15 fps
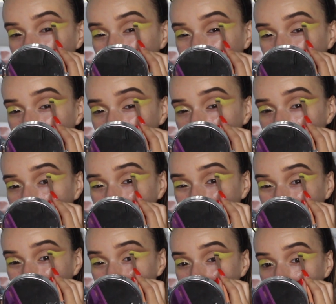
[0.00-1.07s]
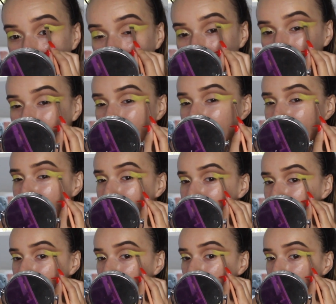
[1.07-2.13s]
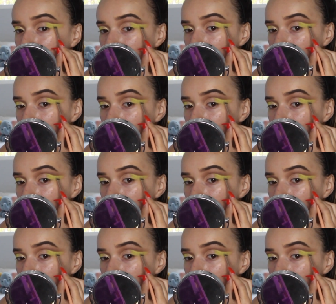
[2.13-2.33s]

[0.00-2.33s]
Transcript: to look messy.